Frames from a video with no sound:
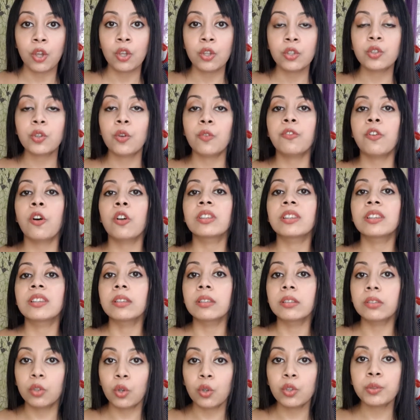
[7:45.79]
So for
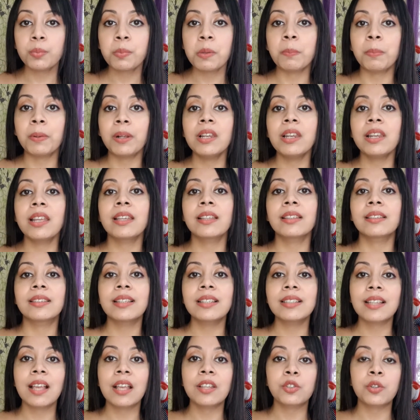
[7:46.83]
those people,
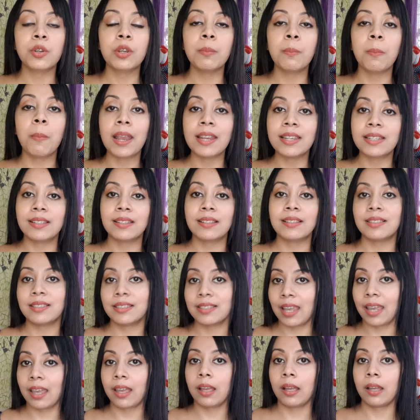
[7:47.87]
this sunscreen might
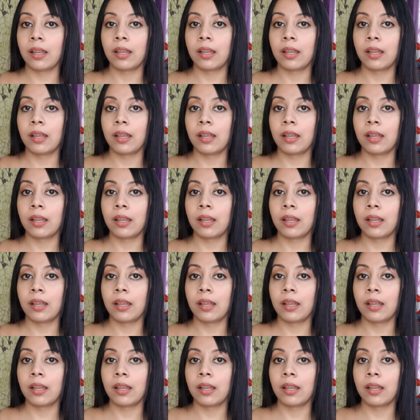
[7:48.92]
sting